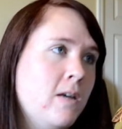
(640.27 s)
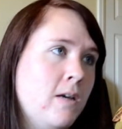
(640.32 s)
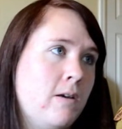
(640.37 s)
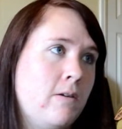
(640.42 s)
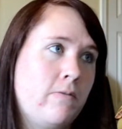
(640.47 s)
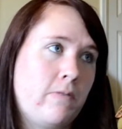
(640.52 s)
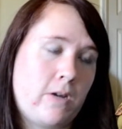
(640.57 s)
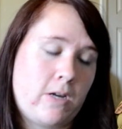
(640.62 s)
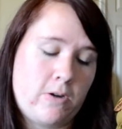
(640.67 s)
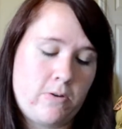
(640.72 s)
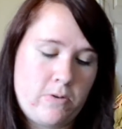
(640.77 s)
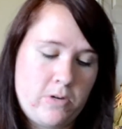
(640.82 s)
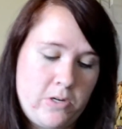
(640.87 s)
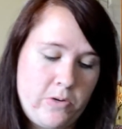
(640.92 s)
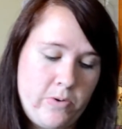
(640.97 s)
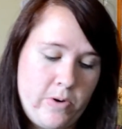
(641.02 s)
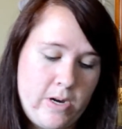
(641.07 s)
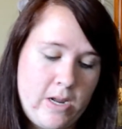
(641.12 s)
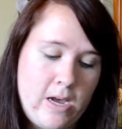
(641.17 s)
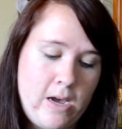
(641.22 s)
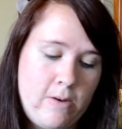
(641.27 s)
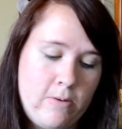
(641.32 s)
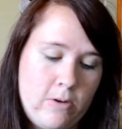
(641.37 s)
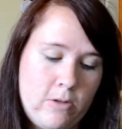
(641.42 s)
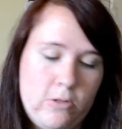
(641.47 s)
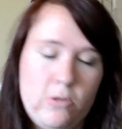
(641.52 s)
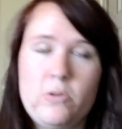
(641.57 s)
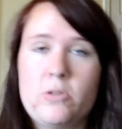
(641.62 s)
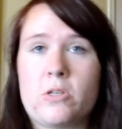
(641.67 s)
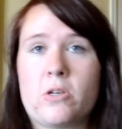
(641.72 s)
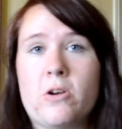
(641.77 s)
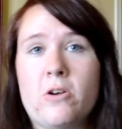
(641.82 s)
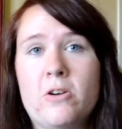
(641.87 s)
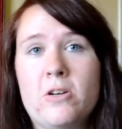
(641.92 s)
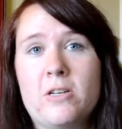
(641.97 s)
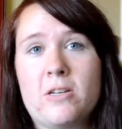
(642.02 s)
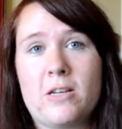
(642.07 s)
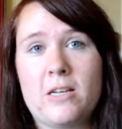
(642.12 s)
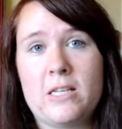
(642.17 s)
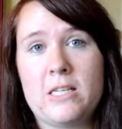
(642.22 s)
if I don't do it now, I'll lose the courage
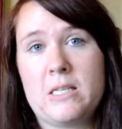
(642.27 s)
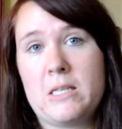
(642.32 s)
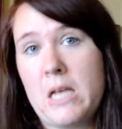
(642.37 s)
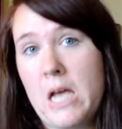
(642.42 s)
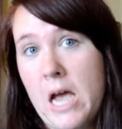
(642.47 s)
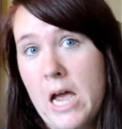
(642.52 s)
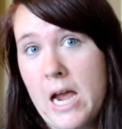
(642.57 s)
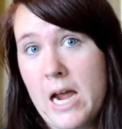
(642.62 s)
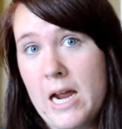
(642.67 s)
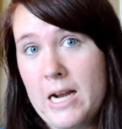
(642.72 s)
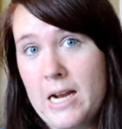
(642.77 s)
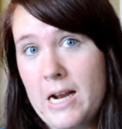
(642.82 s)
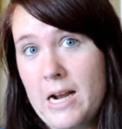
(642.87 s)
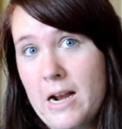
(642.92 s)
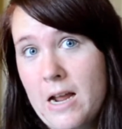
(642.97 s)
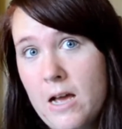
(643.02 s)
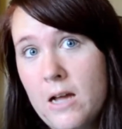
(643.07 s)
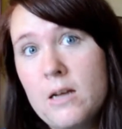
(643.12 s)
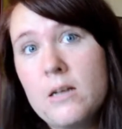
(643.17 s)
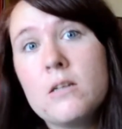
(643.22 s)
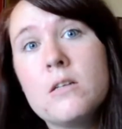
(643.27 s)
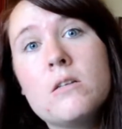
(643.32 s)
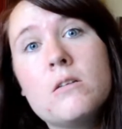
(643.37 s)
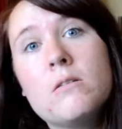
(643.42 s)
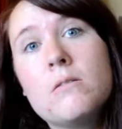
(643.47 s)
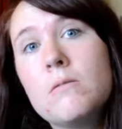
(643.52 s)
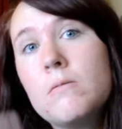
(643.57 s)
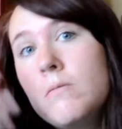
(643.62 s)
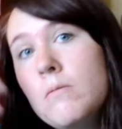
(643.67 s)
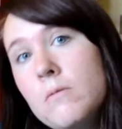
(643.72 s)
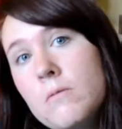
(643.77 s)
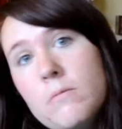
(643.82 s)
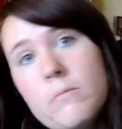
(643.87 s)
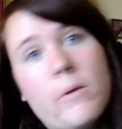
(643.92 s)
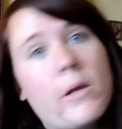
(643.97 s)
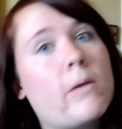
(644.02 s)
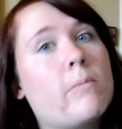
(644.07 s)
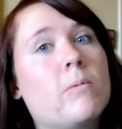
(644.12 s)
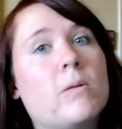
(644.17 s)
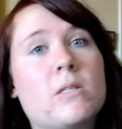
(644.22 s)
because I did not
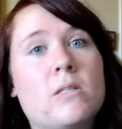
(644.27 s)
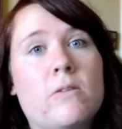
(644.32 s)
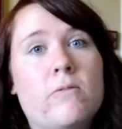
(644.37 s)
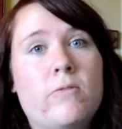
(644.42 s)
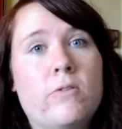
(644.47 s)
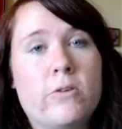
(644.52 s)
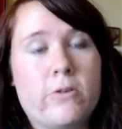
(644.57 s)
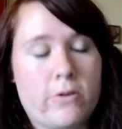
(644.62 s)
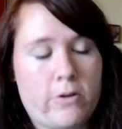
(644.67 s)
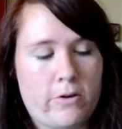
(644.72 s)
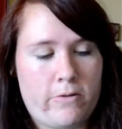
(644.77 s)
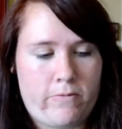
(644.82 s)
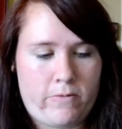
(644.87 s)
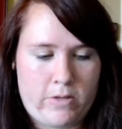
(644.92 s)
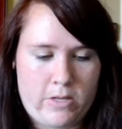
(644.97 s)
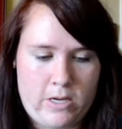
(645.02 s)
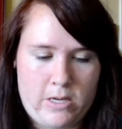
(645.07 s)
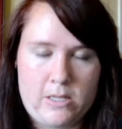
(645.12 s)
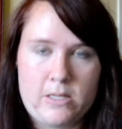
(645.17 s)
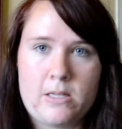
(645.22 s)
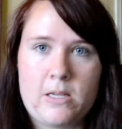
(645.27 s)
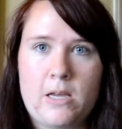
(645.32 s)
make myself look good for this.